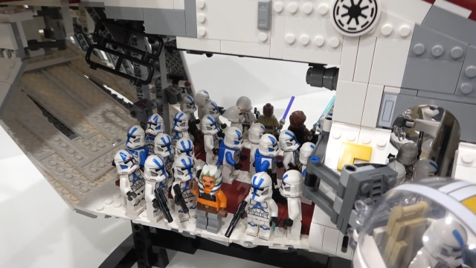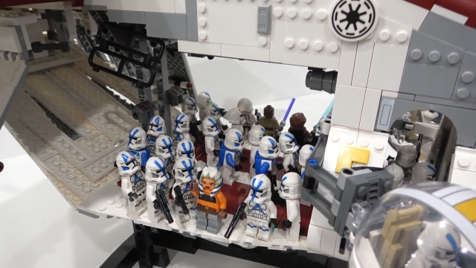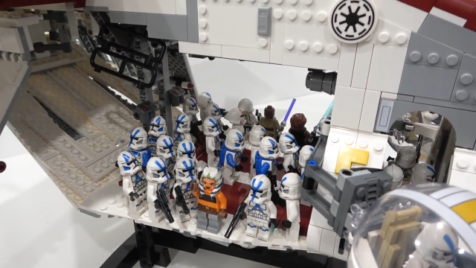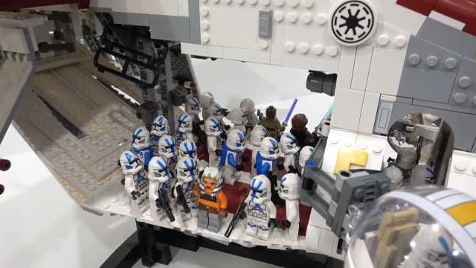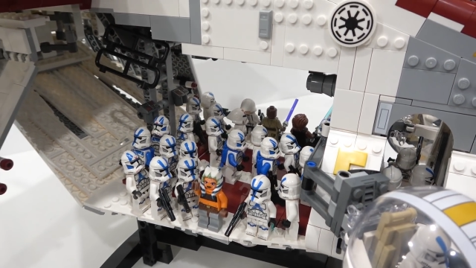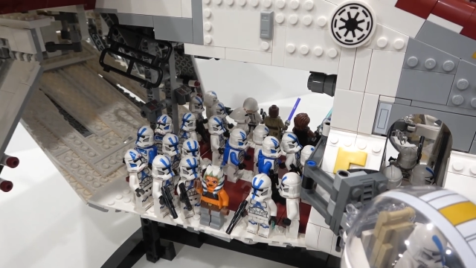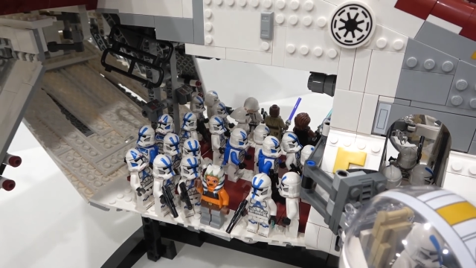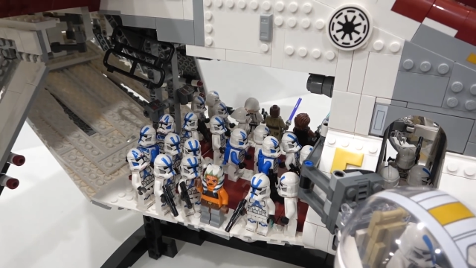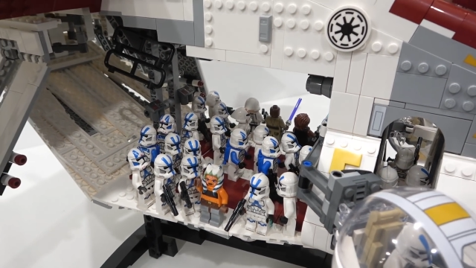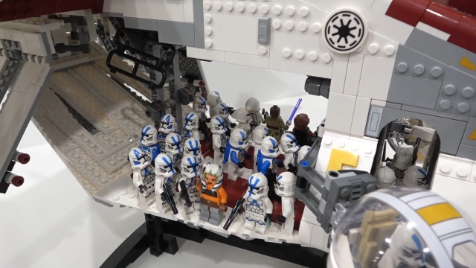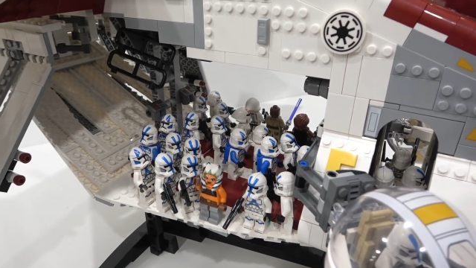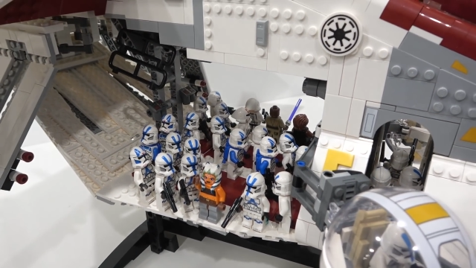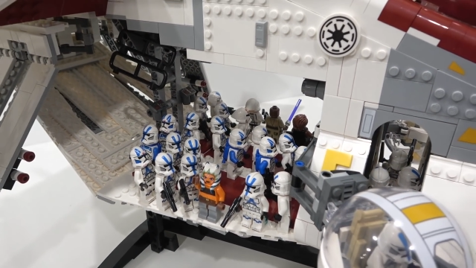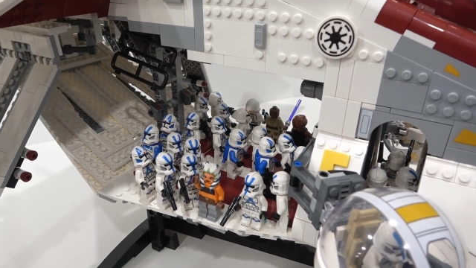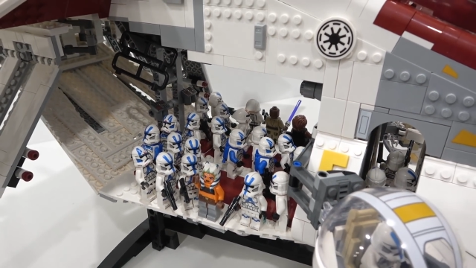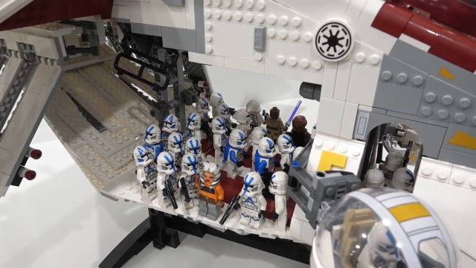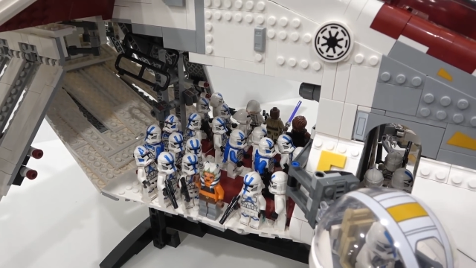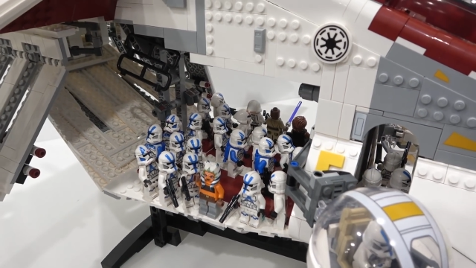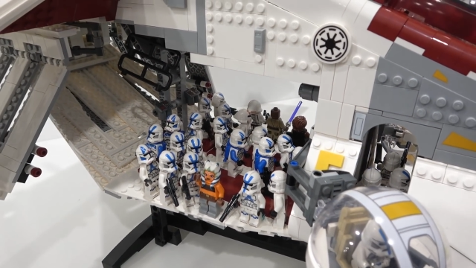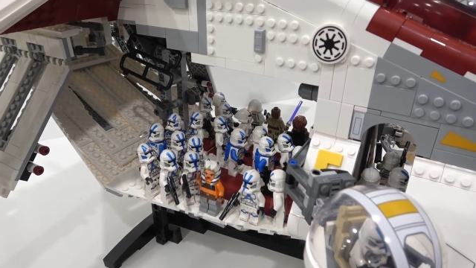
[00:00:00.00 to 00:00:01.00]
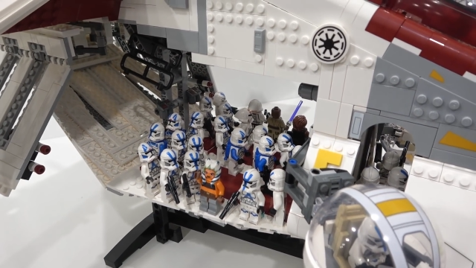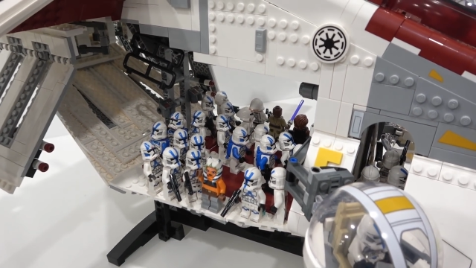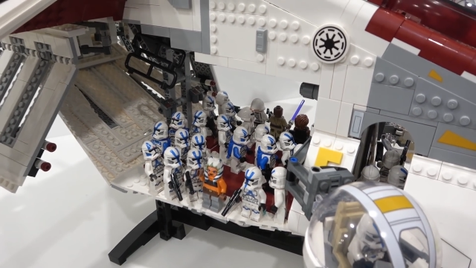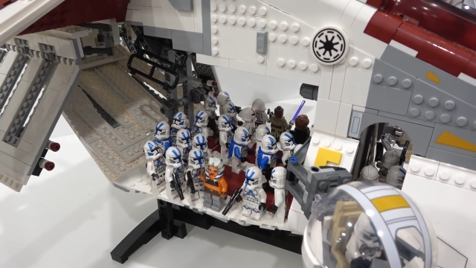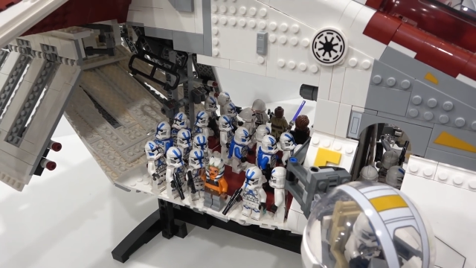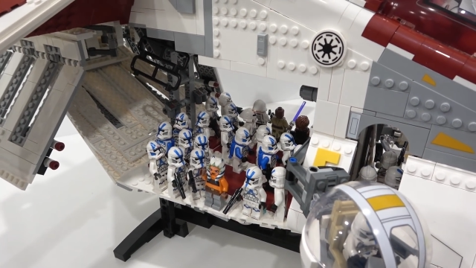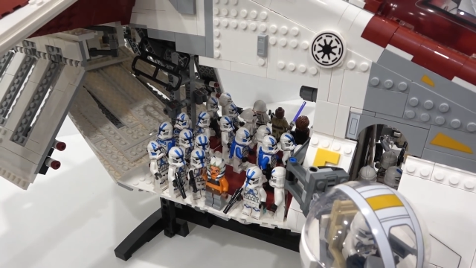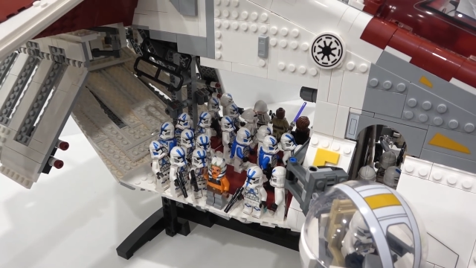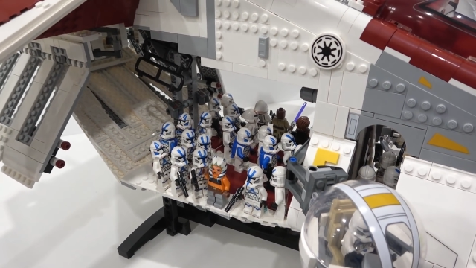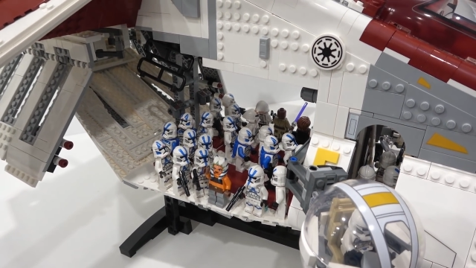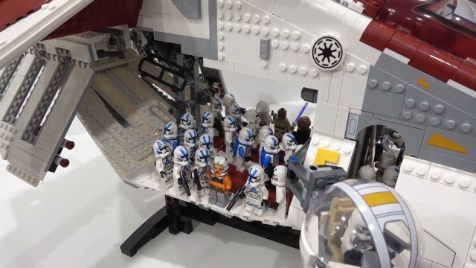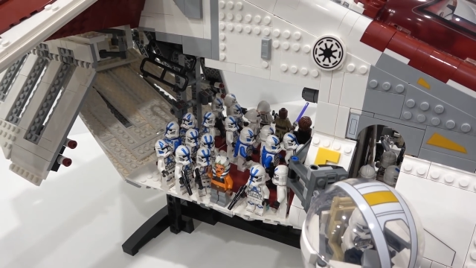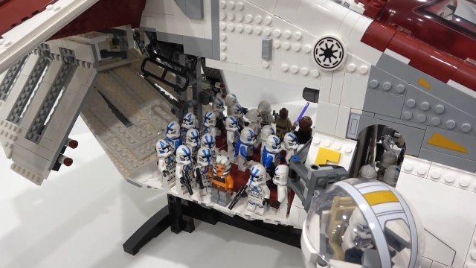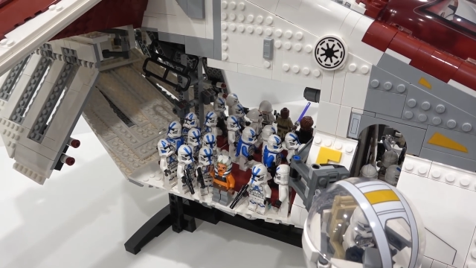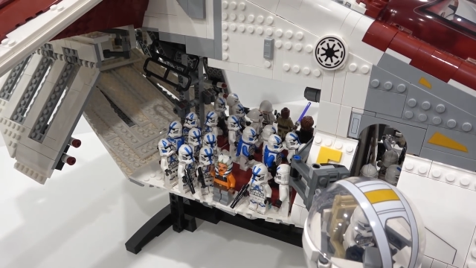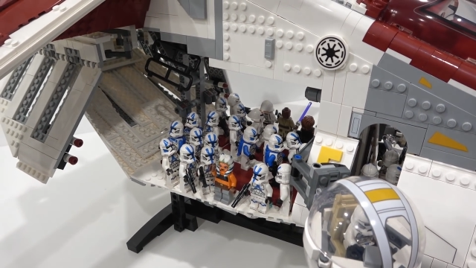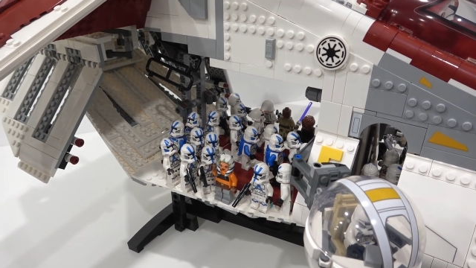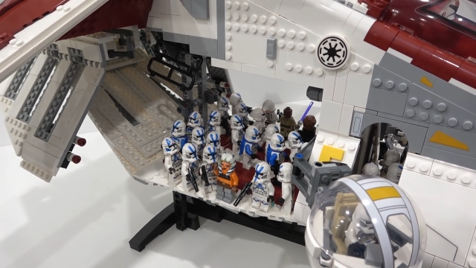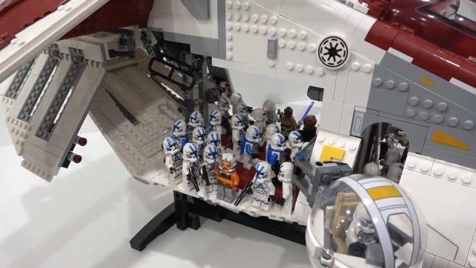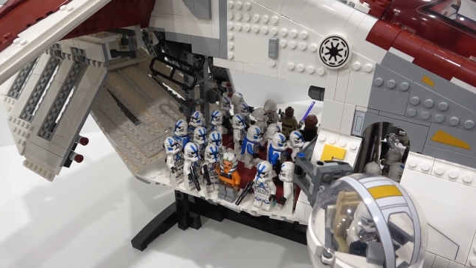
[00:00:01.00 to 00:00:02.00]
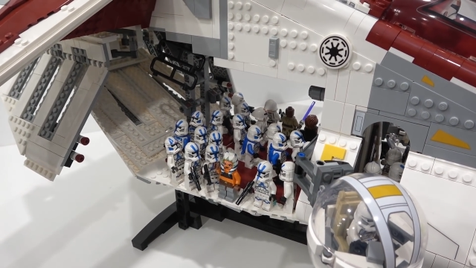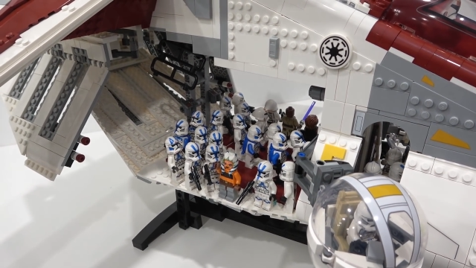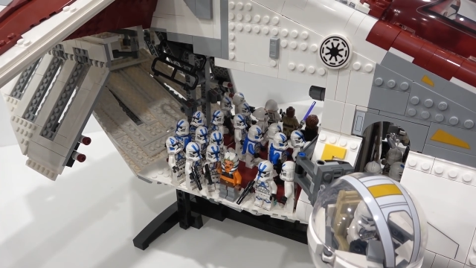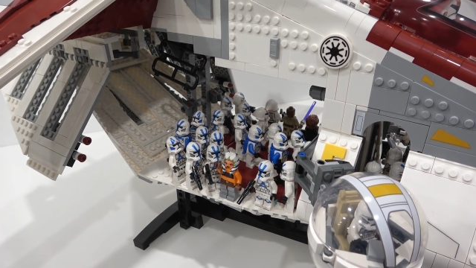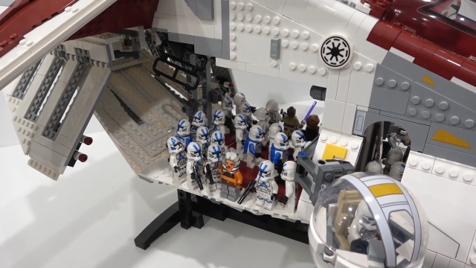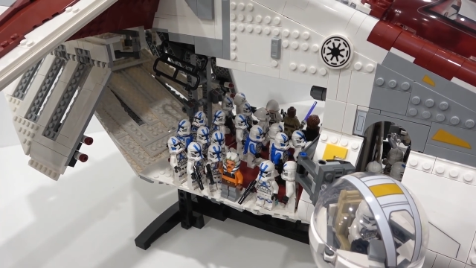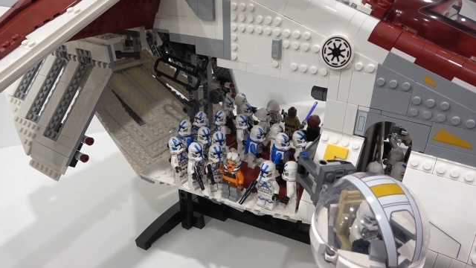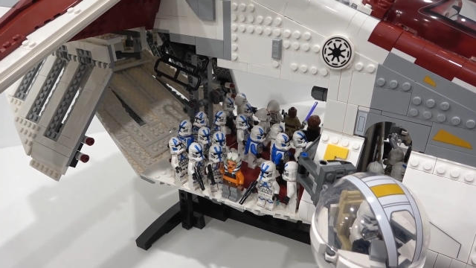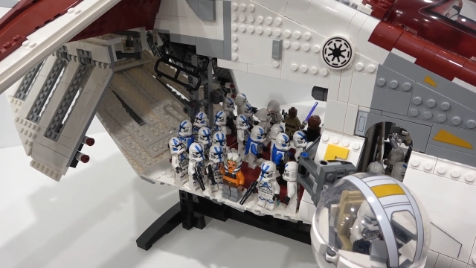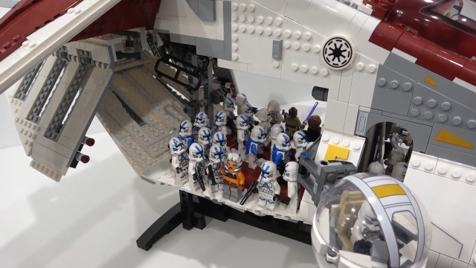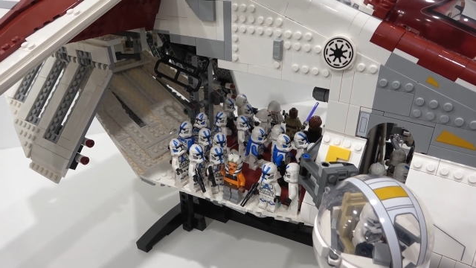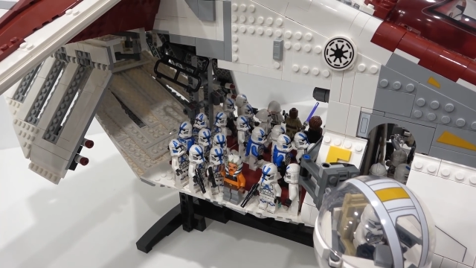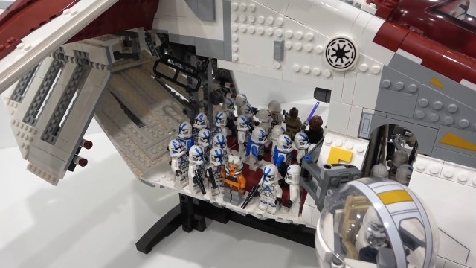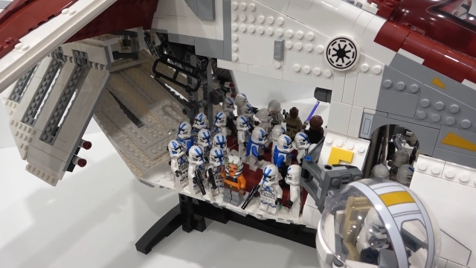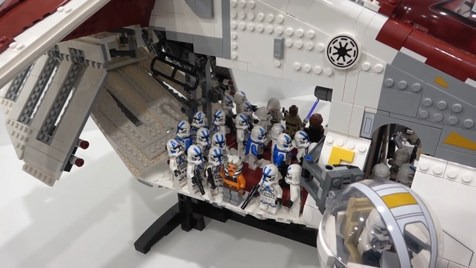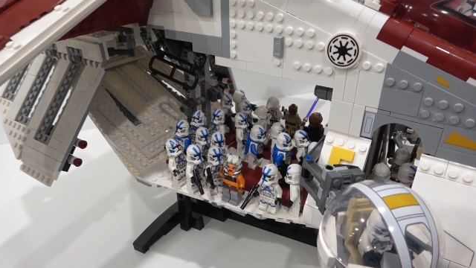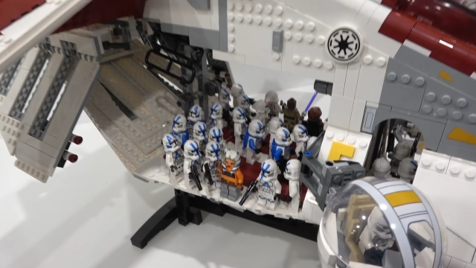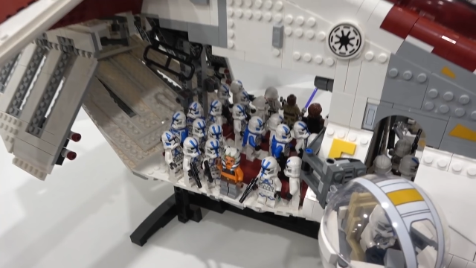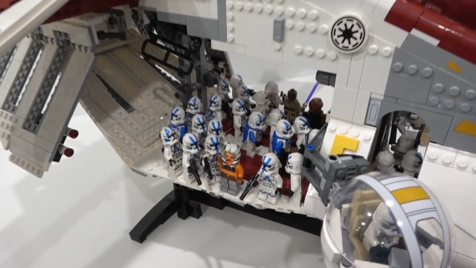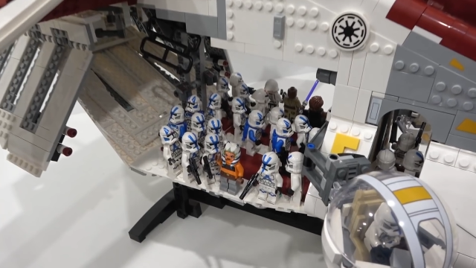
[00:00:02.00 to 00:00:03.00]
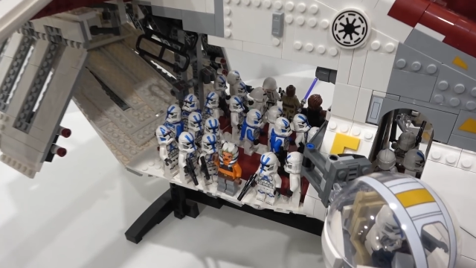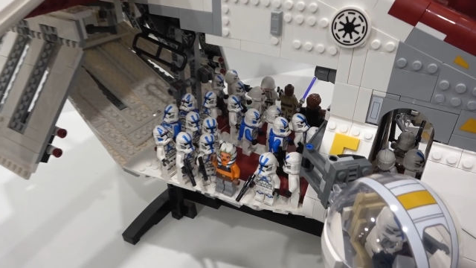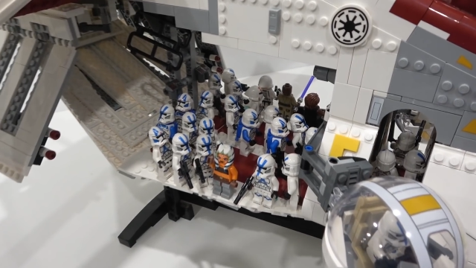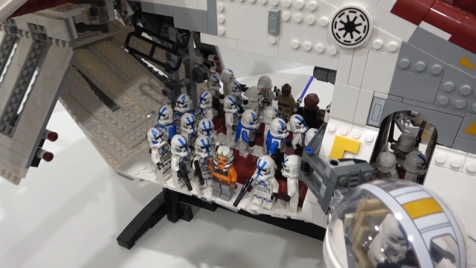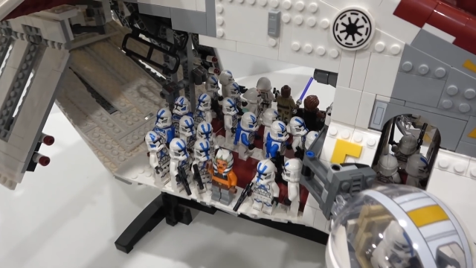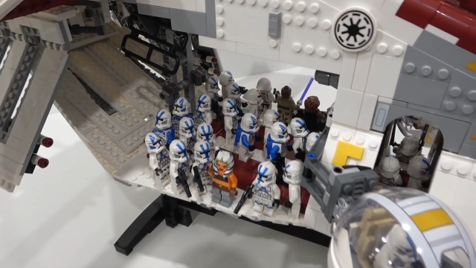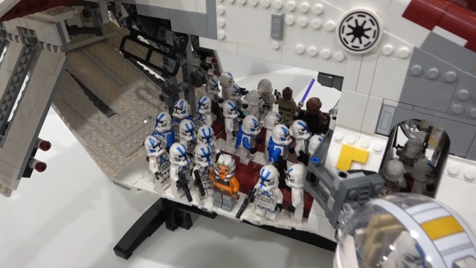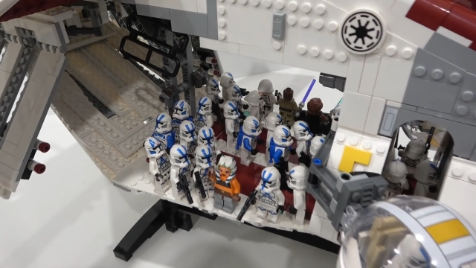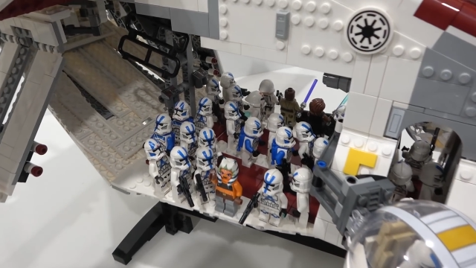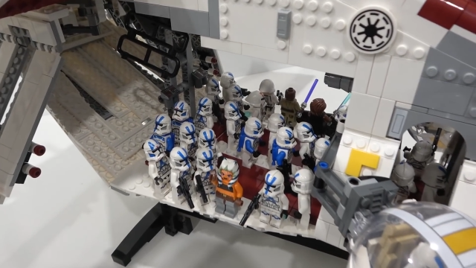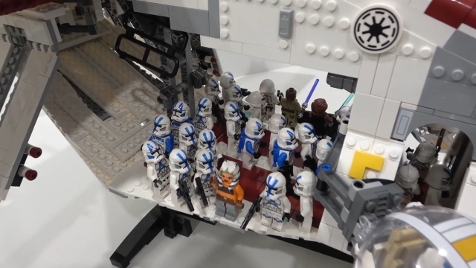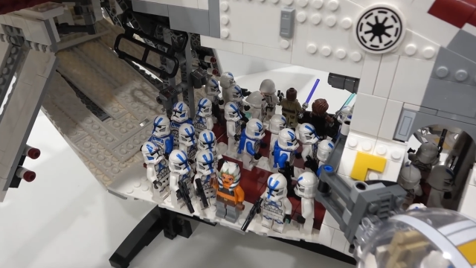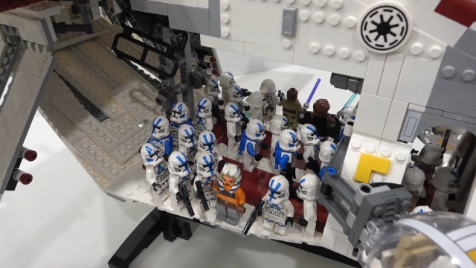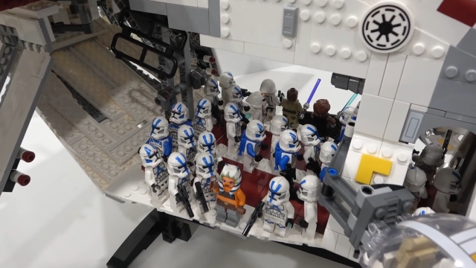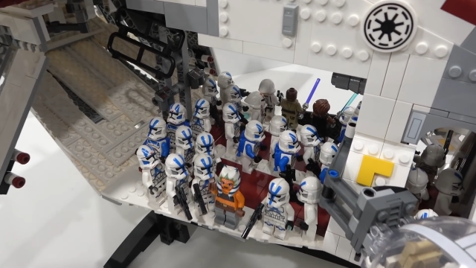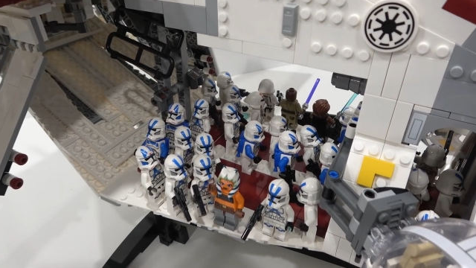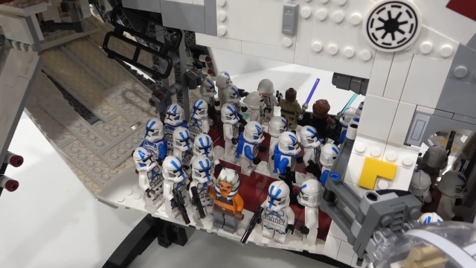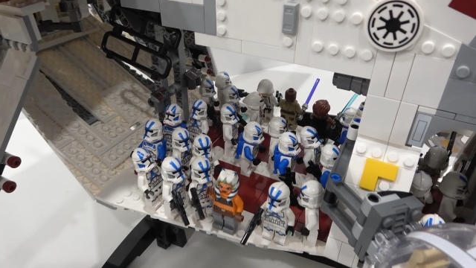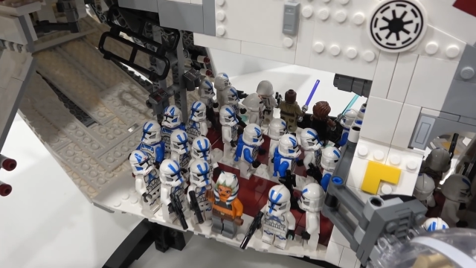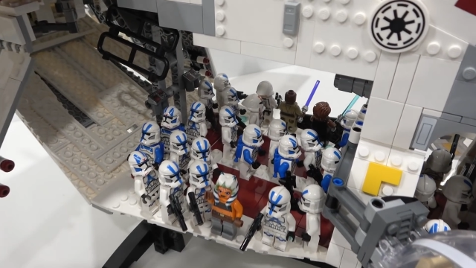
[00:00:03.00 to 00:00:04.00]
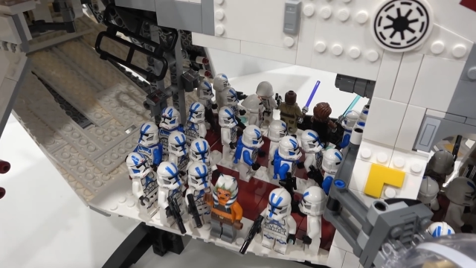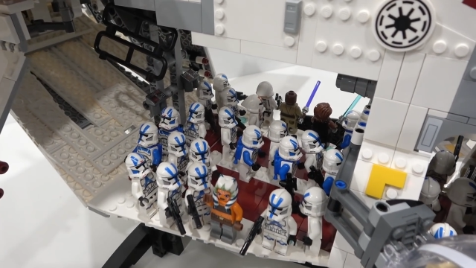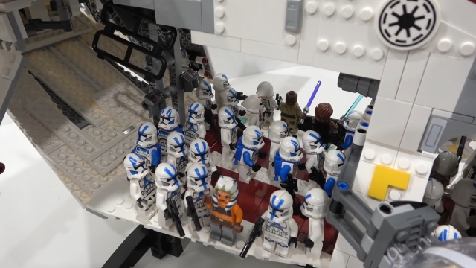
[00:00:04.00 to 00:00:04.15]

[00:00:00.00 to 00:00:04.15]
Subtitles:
(no speaker visible)